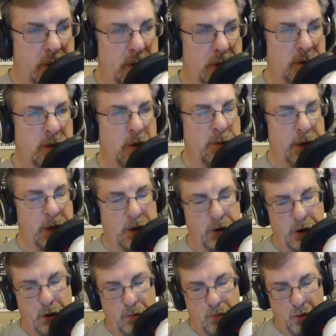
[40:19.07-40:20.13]
Everybody go
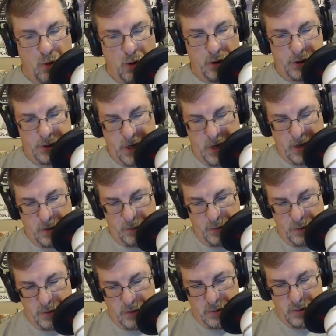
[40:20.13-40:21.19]
to your More
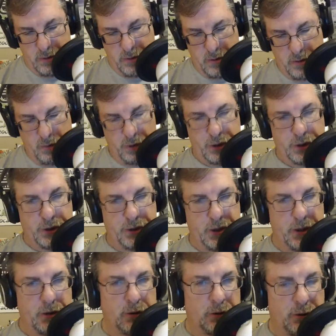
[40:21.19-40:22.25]
tab, which is the
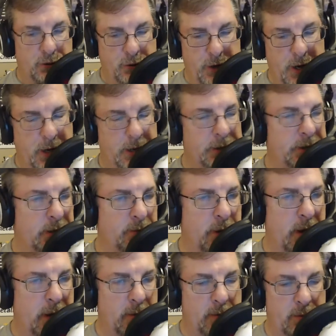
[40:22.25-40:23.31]
little 3 dots at the
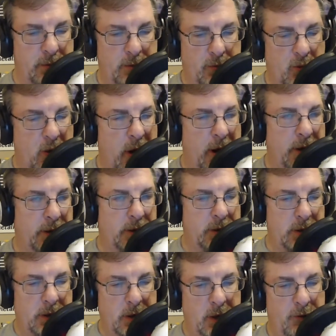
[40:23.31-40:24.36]
bottom right,
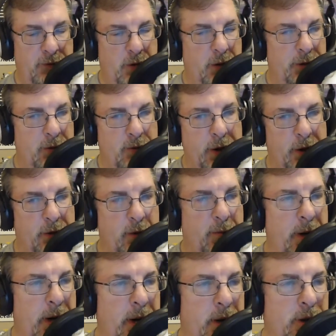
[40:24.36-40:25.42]
if you're on the regular
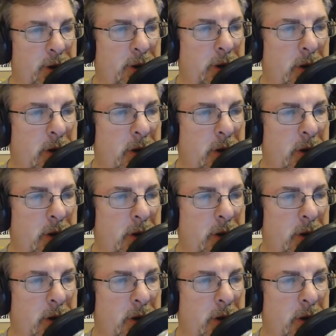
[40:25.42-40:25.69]
page.